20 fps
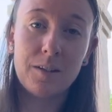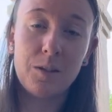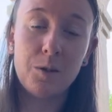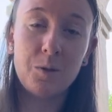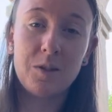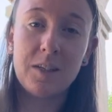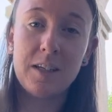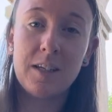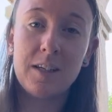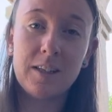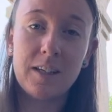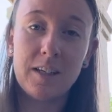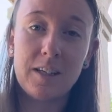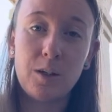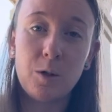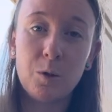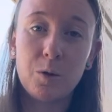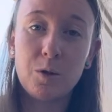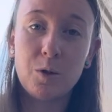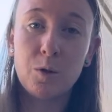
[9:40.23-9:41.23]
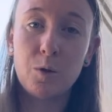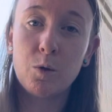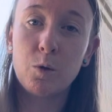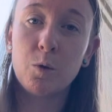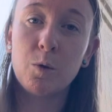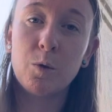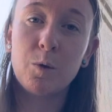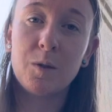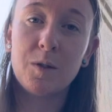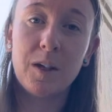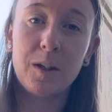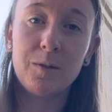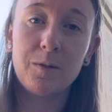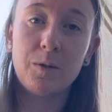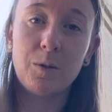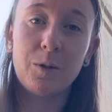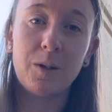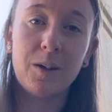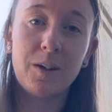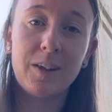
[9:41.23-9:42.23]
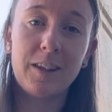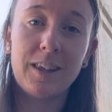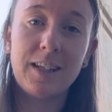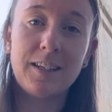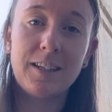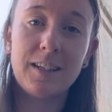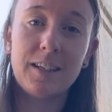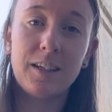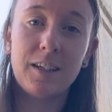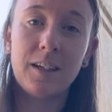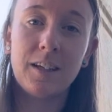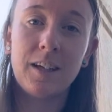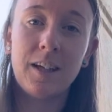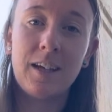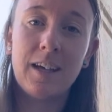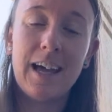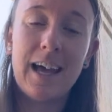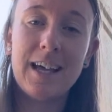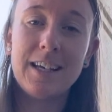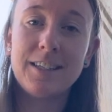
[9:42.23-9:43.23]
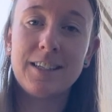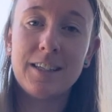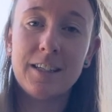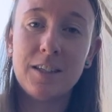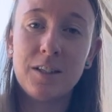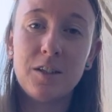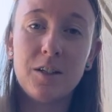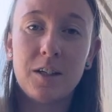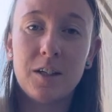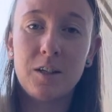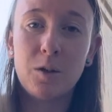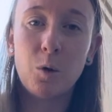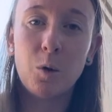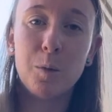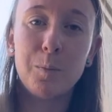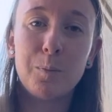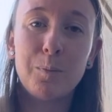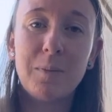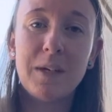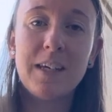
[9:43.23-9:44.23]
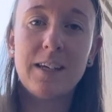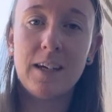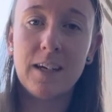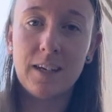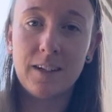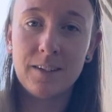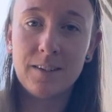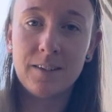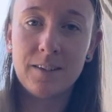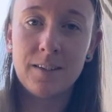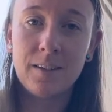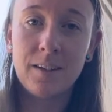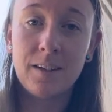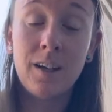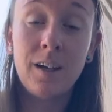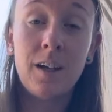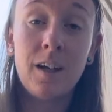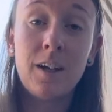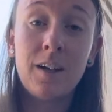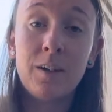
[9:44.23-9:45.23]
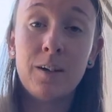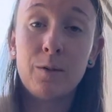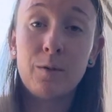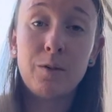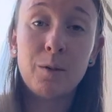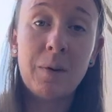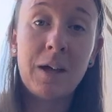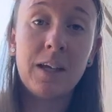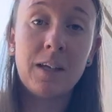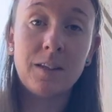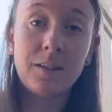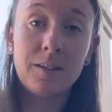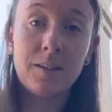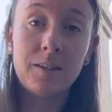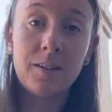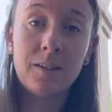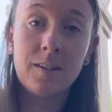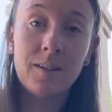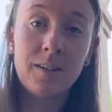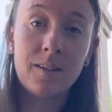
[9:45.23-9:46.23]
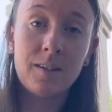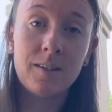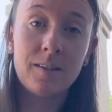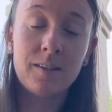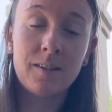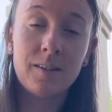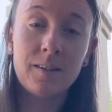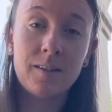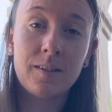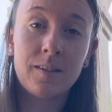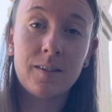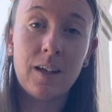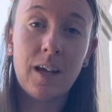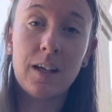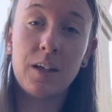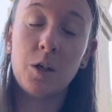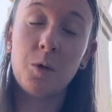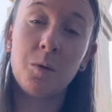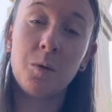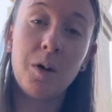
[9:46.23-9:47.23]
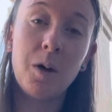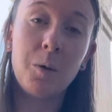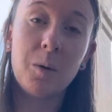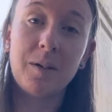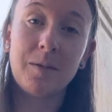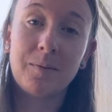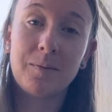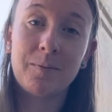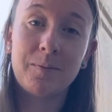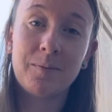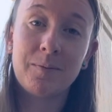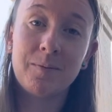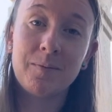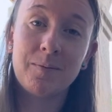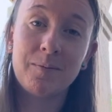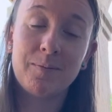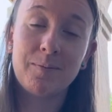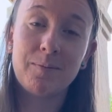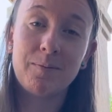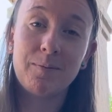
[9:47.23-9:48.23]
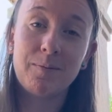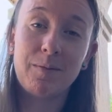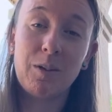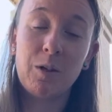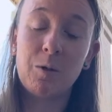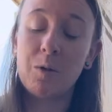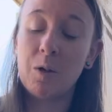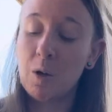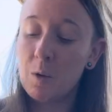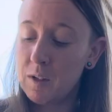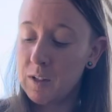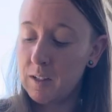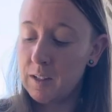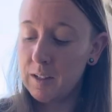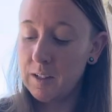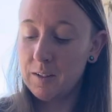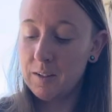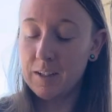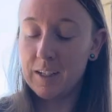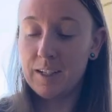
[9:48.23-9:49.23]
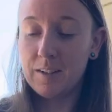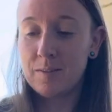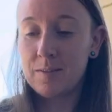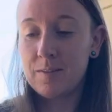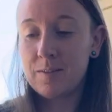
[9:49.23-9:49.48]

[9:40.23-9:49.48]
You see that your true self, your authentic essence, your being remains. And you know it. You know it clearly.